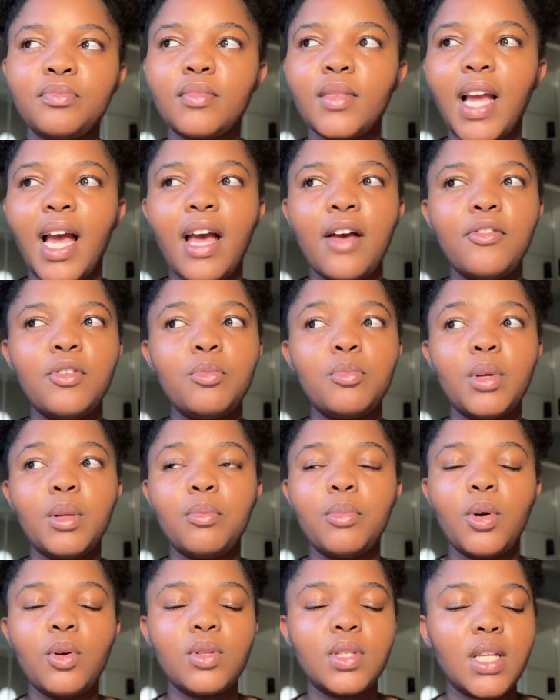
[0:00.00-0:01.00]
I haven't been
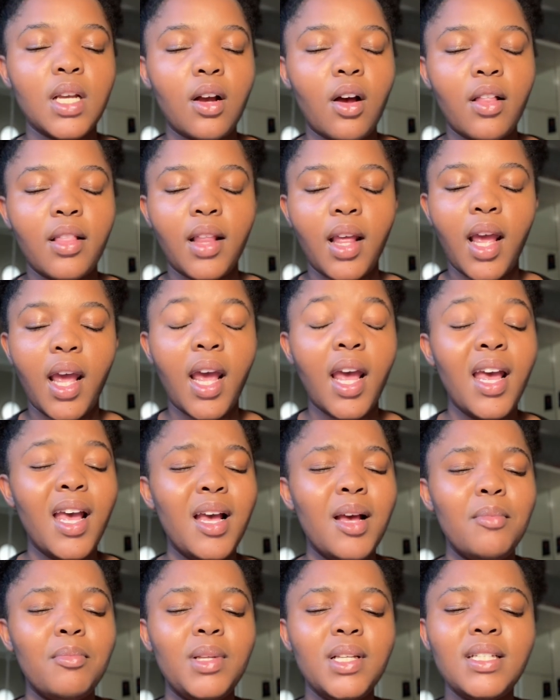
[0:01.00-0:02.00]
posting on there.
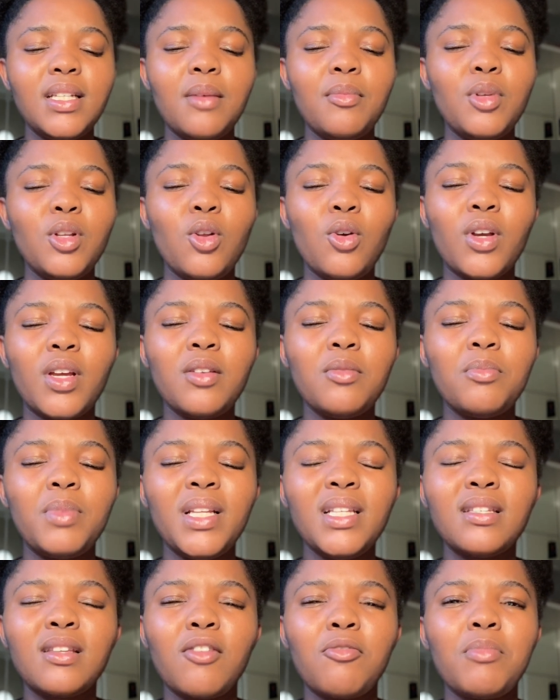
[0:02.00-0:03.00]
Please let me know.
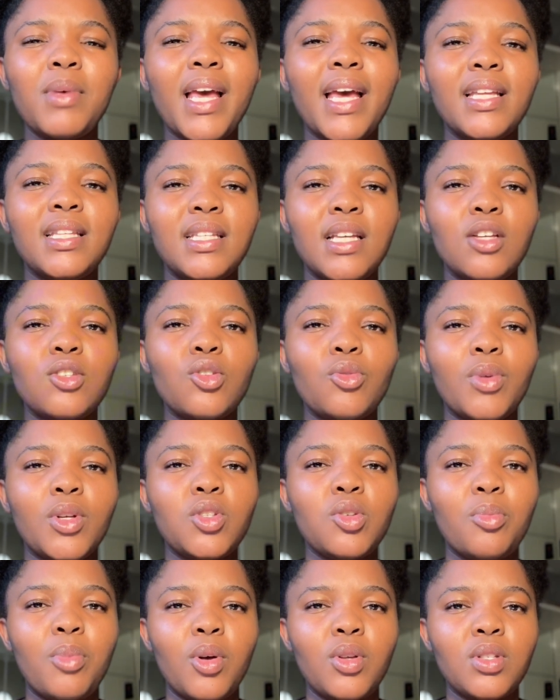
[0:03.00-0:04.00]
Please give me ideas on what
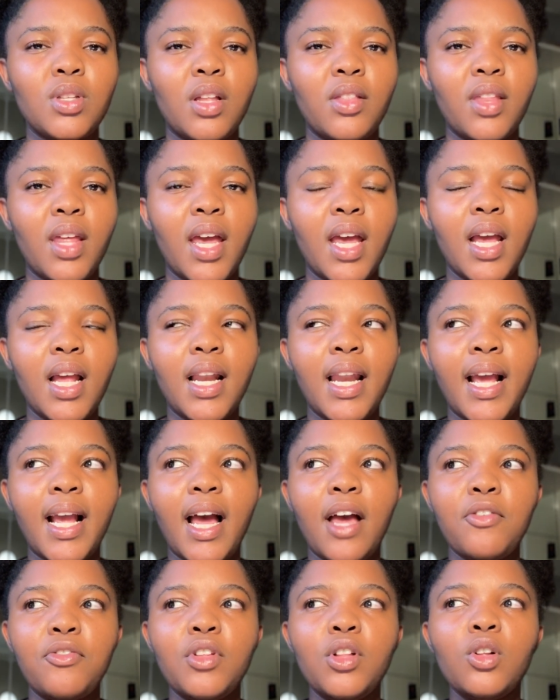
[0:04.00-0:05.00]
to post on there. Like,
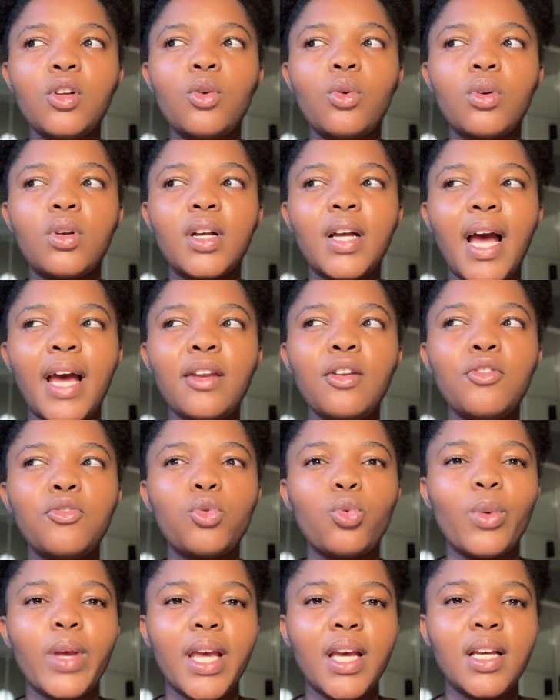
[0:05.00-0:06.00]
I feel kind of
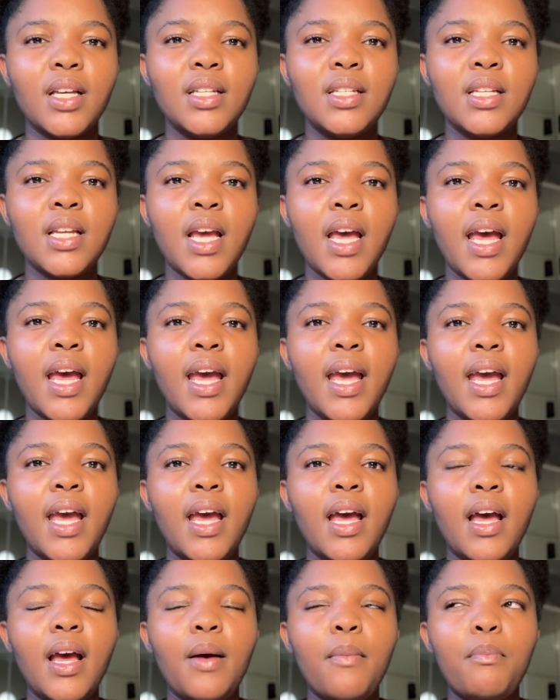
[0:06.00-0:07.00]
weird
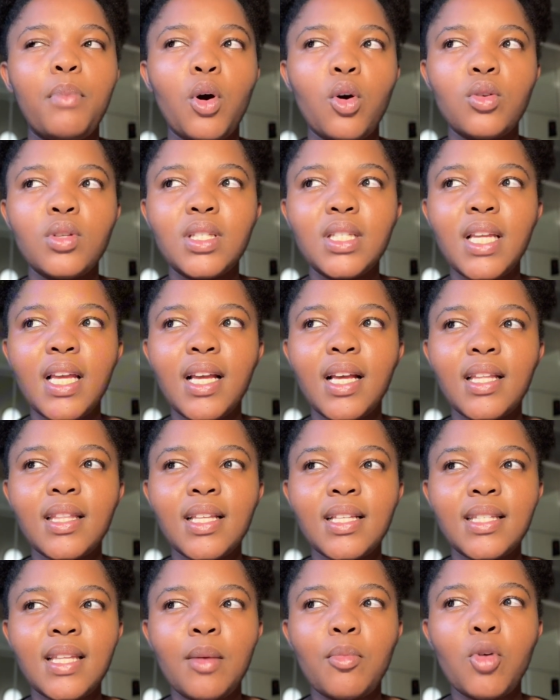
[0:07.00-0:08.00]
posting
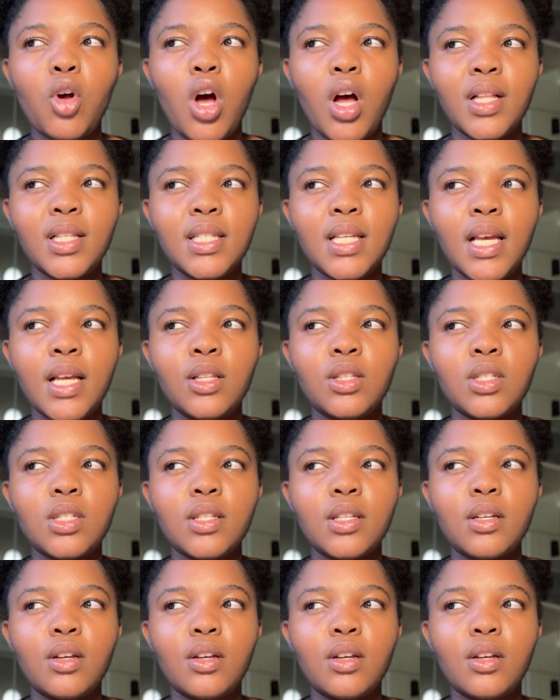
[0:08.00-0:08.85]
the same content